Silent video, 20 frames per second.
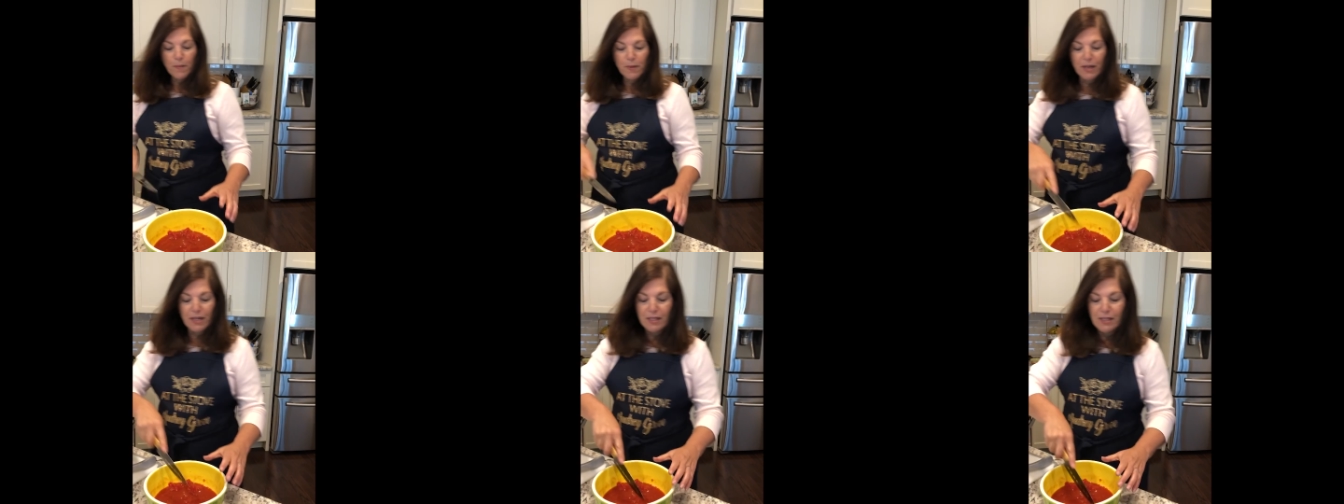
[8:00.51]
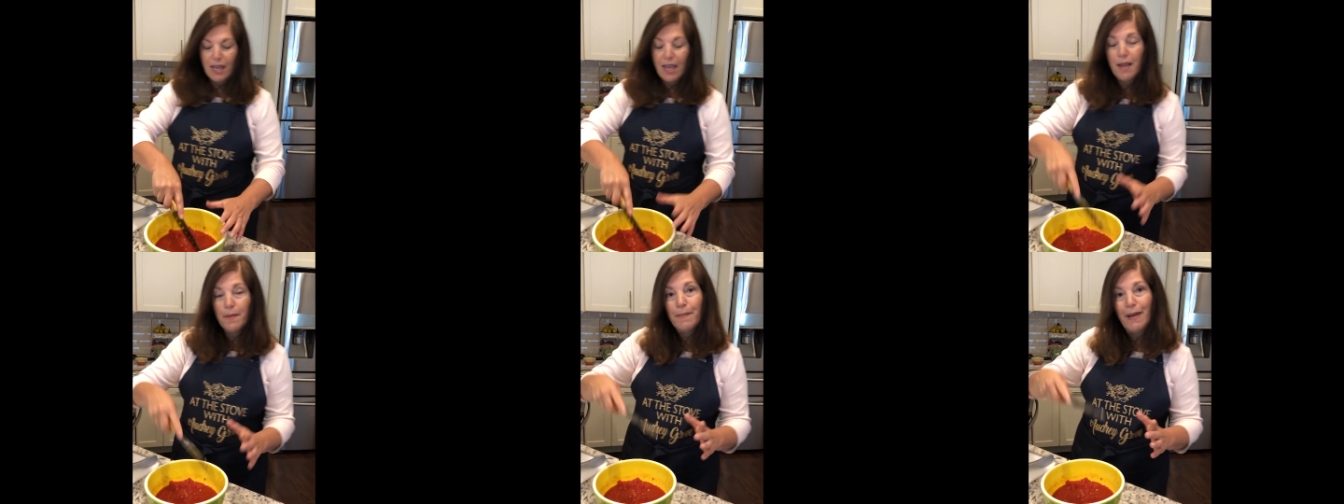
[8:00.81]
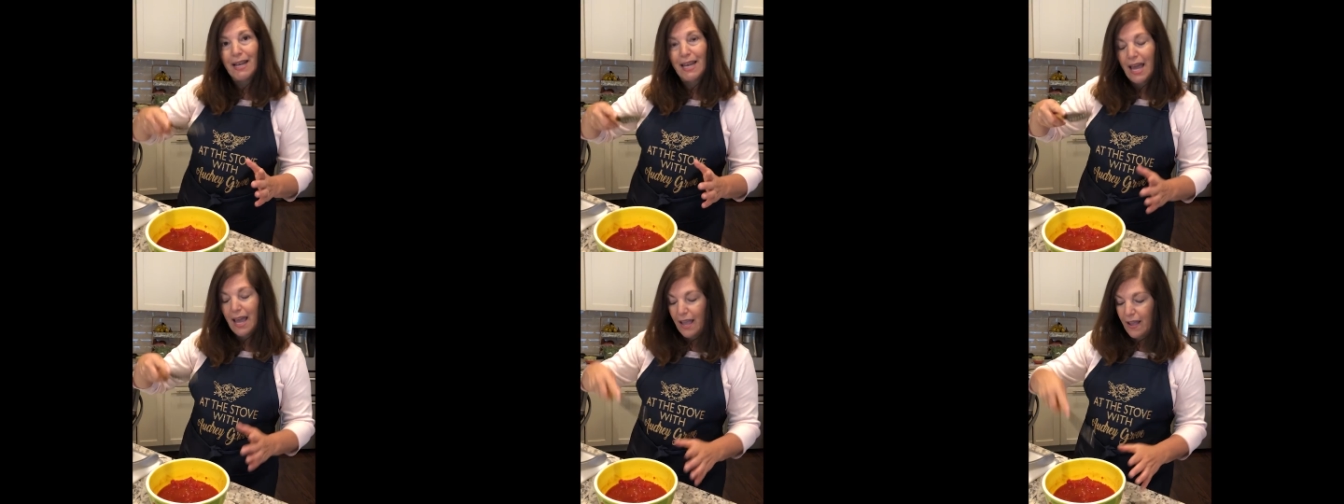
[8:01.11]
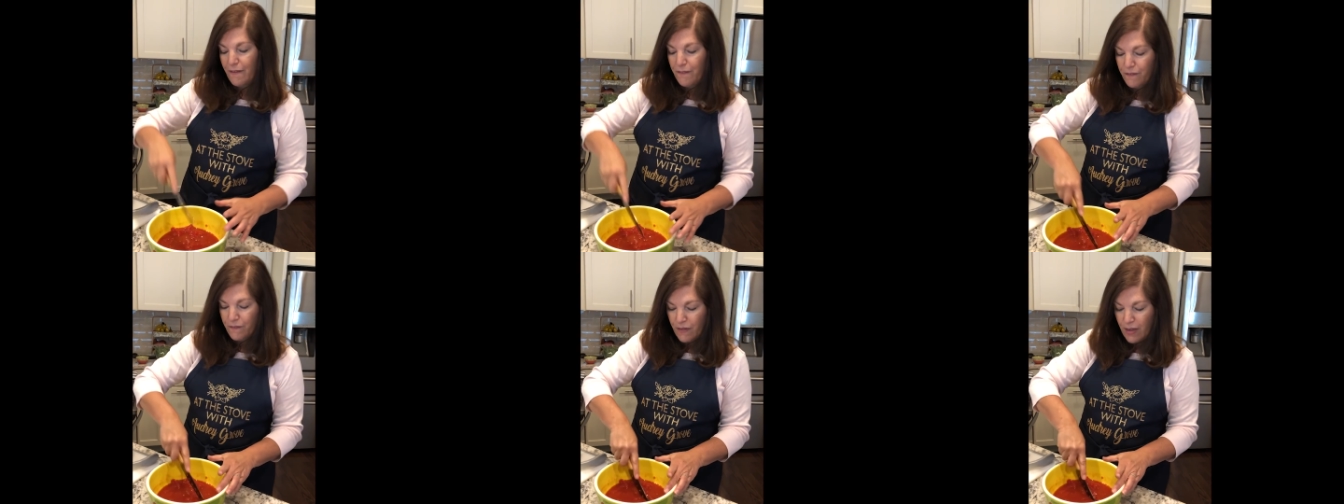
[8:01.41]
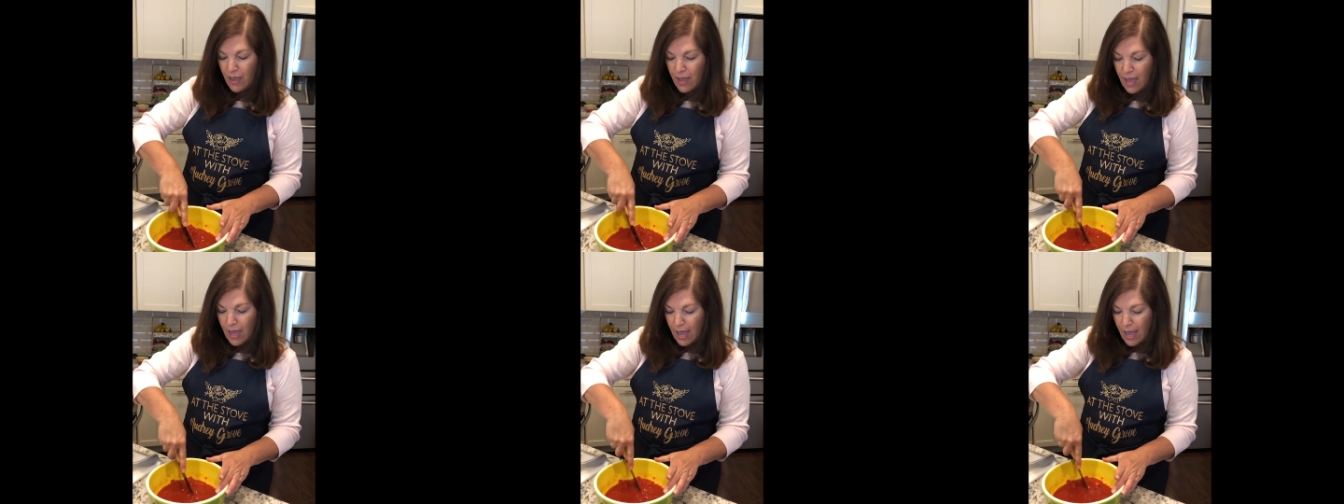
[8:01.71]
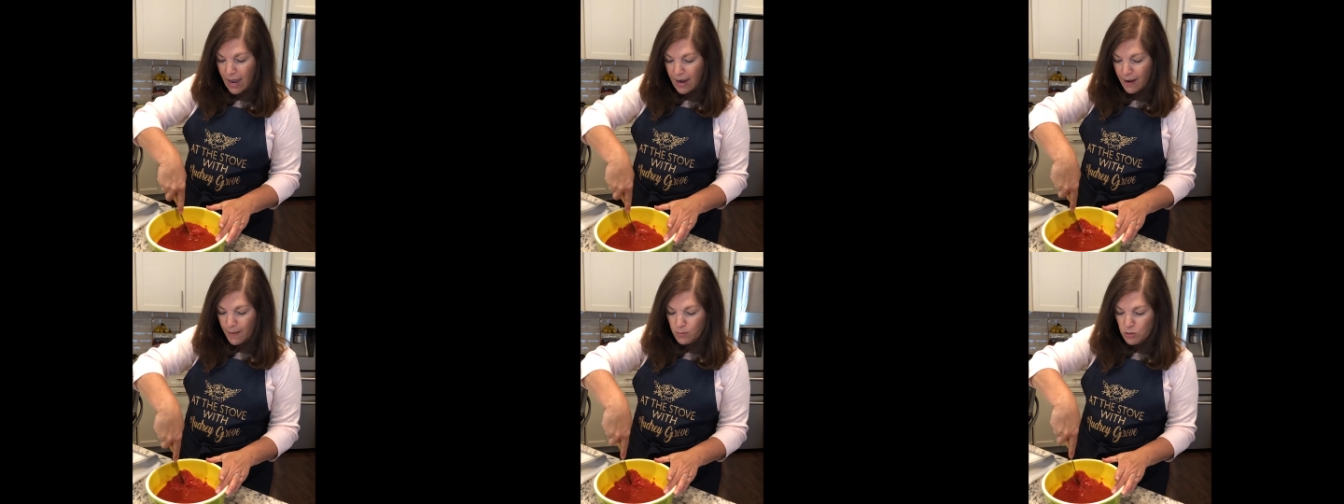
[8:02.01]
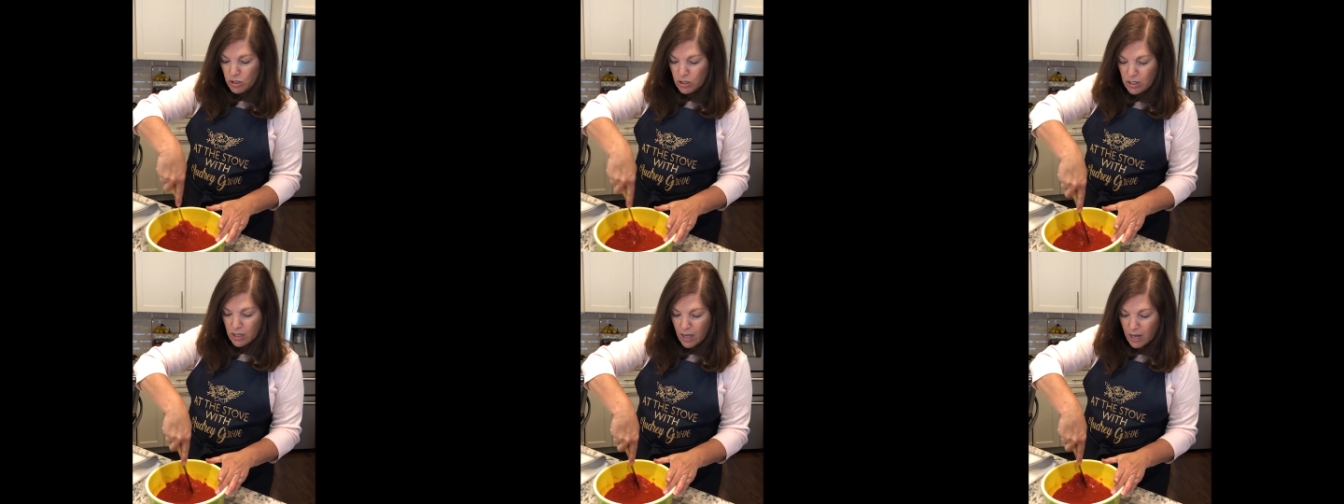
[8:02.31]
I'm gonna take my knife and I'm
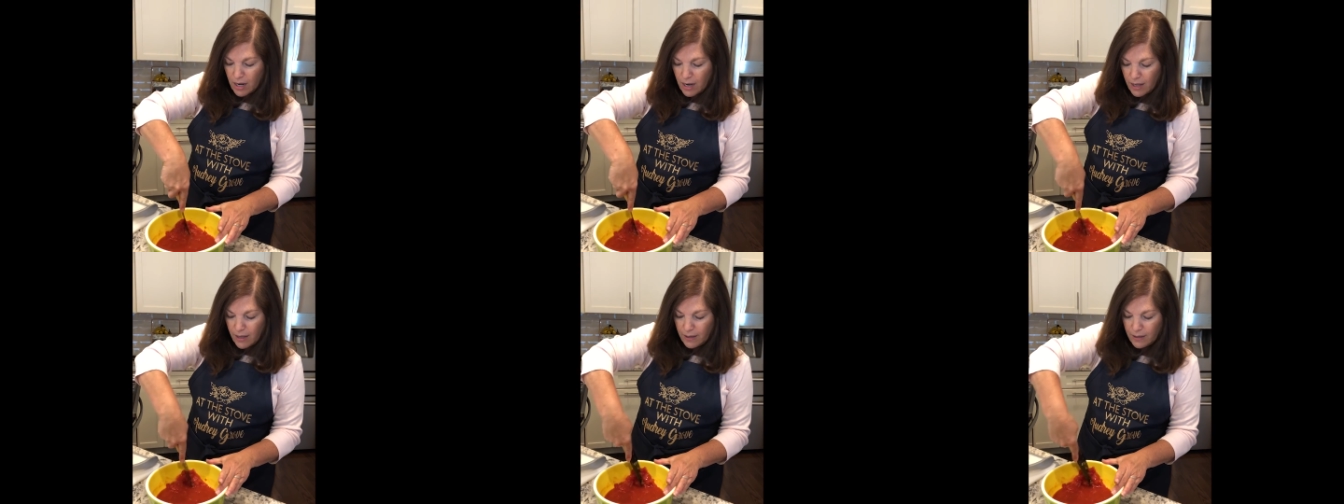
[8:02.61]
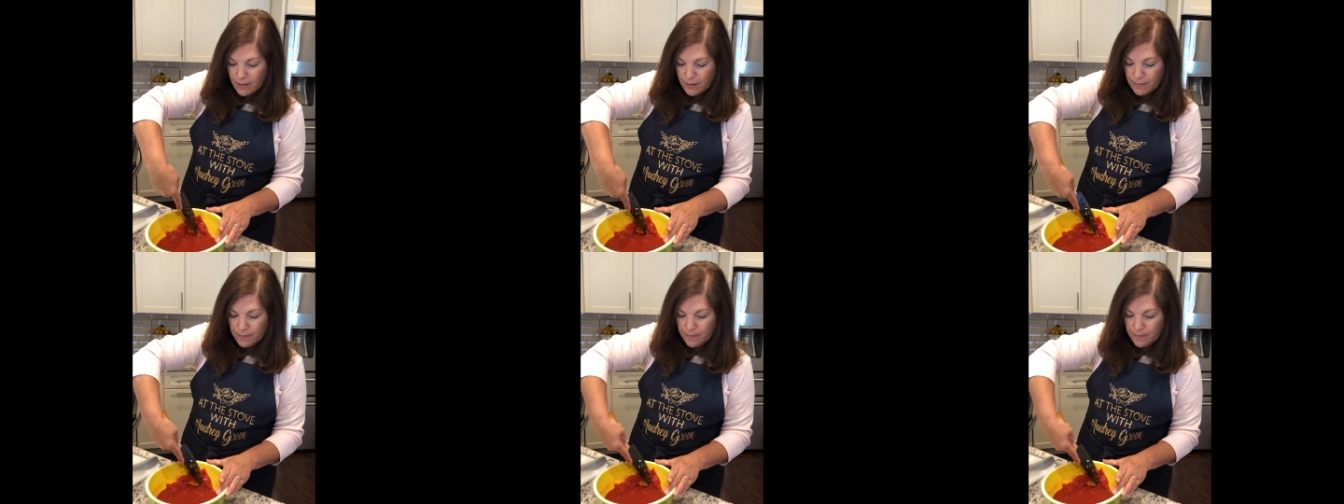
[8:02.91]
just gonna